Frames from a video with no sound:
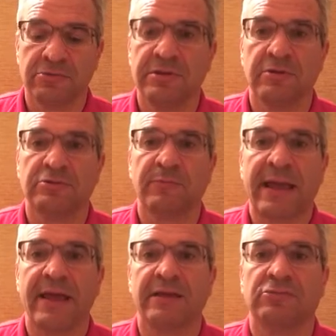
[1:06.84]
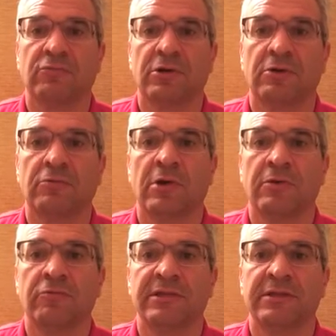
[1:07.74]
2 of those paths were
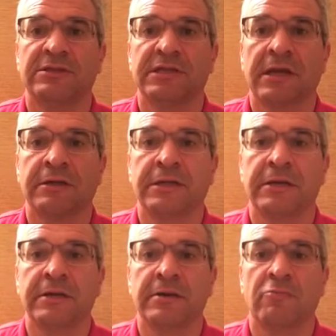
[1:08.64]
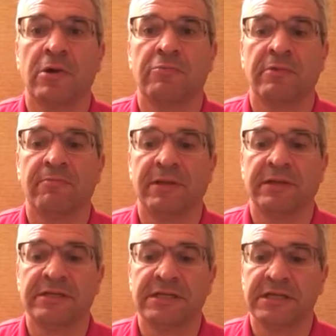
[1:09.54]
one with the Stallion and one with
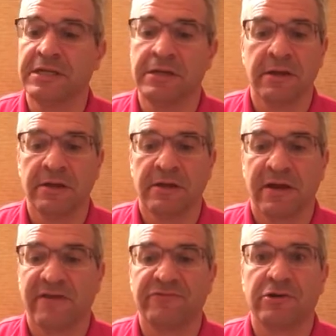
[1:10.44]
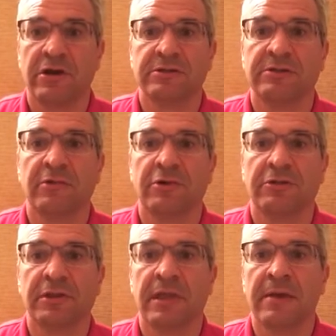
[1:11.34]
Billy T. I've talked to
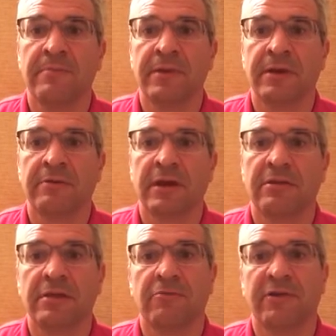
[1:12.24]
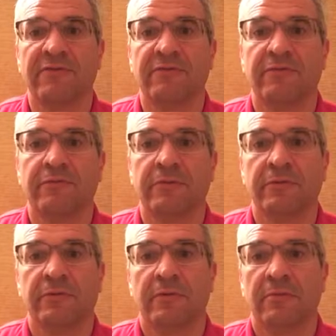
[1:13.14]
both of them, and I think we've
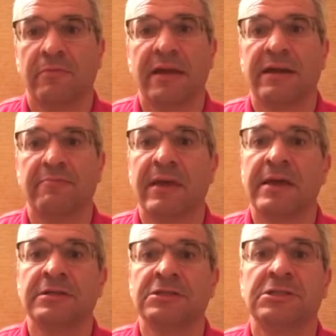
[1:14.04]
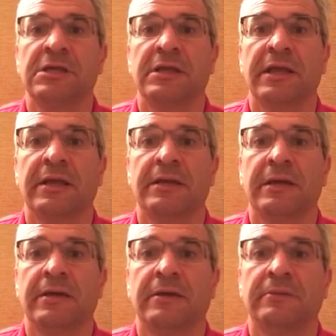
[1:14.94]
made amends. And